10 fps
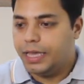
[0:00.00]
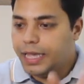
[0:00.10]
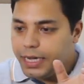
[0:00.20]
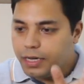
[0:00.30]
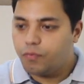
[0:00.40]

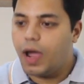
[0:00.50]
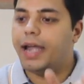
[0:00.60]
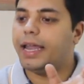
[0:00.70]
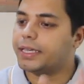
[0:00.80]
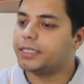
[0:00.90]
He
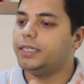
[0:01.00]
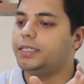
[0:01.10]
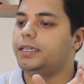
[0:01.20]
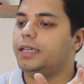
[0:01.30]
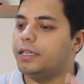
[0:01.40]
defined
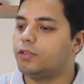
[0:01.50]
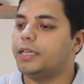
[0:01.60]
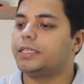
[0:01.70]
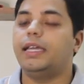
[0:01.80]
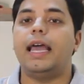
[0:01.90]
extension
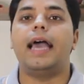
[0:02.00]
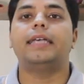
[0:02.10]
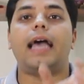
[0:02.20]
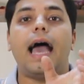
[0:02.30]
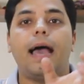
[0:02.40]
education
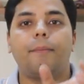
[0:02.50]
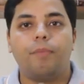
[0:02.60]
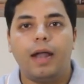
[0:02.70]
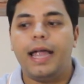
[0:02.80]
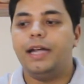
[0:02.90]
as
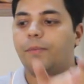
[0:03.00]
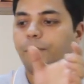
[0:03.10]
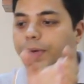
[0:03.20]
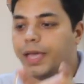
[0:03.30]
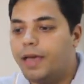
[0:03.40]

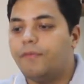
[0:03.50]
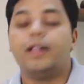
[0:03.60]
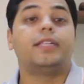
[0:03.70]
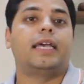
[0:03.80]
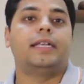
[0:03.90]
applied
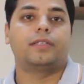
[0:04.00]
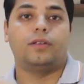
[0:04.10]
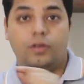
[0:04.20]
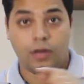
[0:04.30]
behavioral science.